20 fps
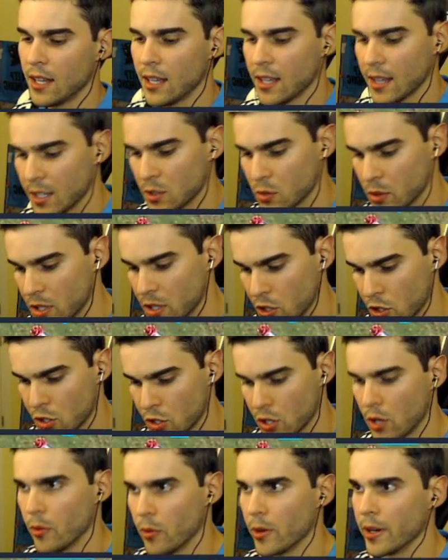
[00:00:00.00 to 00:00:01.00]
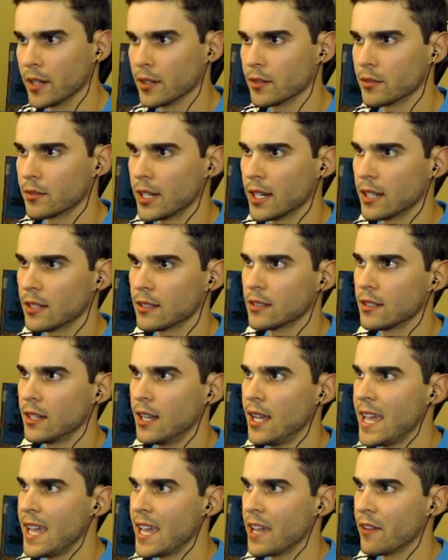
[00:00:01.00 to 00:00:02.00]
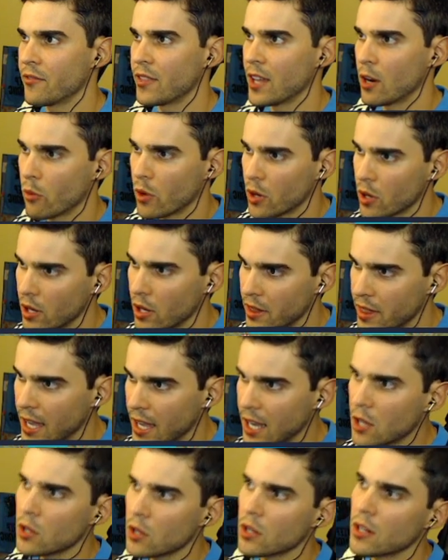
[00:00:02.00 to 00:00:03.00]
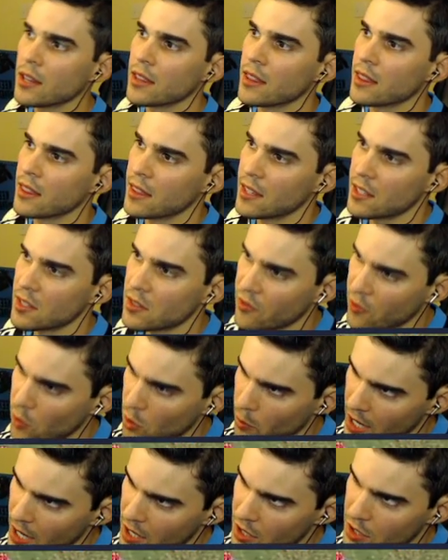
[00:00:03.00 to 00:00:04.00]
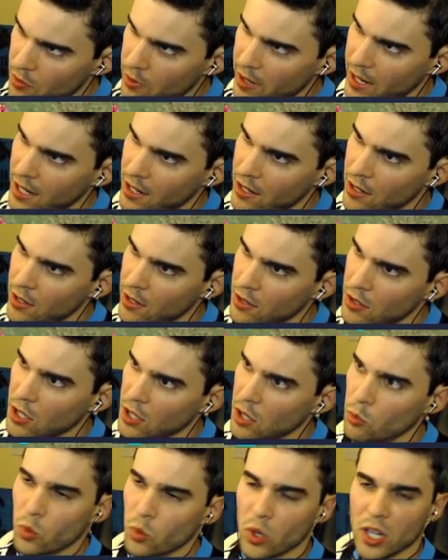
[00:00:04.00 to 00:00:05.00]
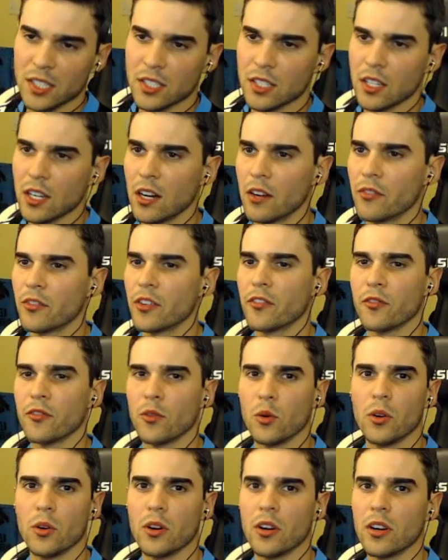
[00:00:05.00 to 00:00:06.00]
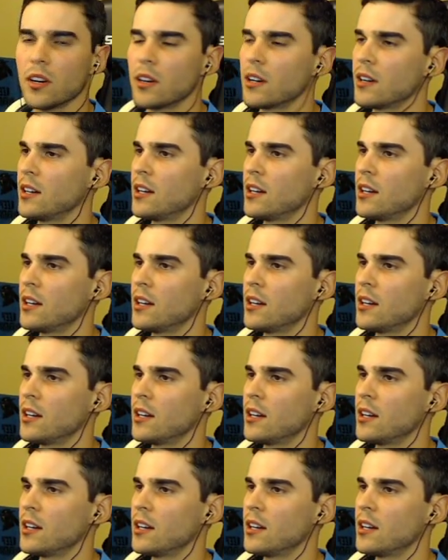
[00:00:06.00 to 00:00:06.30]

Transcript: That's what they're showing, right? If they were to, this formation right here runs cover 4